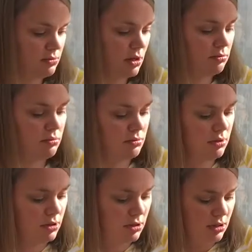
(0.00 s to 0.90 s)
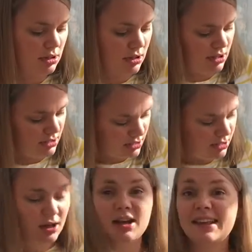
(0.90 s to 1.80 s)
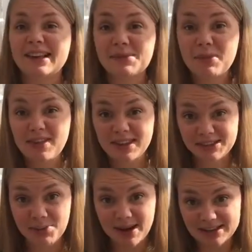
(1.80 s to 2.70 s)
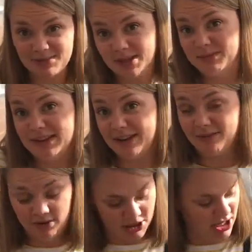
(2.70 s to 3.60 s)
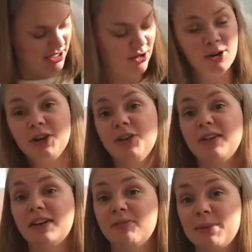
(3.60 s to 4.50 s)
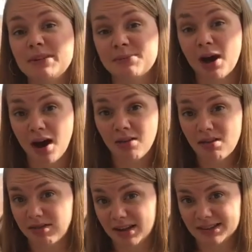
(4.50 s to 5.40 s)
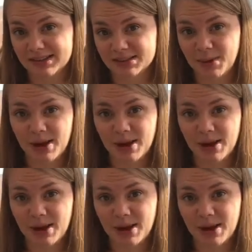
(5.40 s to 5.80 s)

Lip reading: as well. Are they some of the things you might sometimes take for a journey? Or can you think of maybe some other things as